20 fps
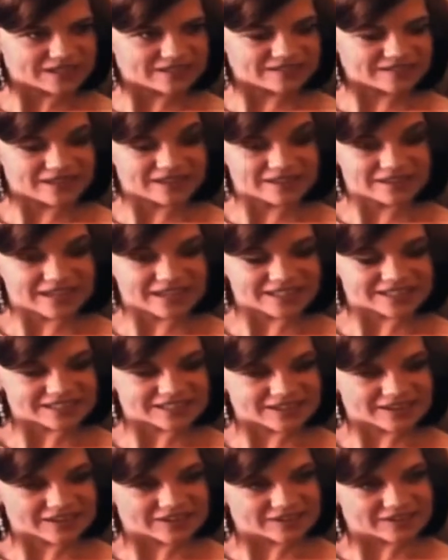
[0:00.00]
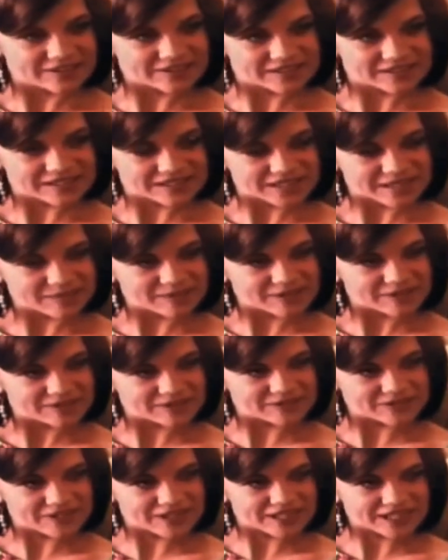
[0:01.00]
and then they start using some other
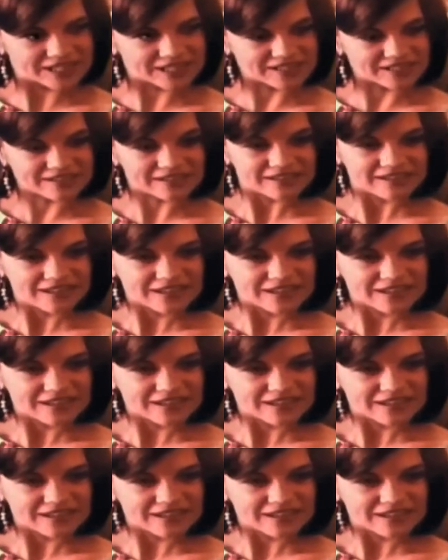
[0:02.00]
drug, and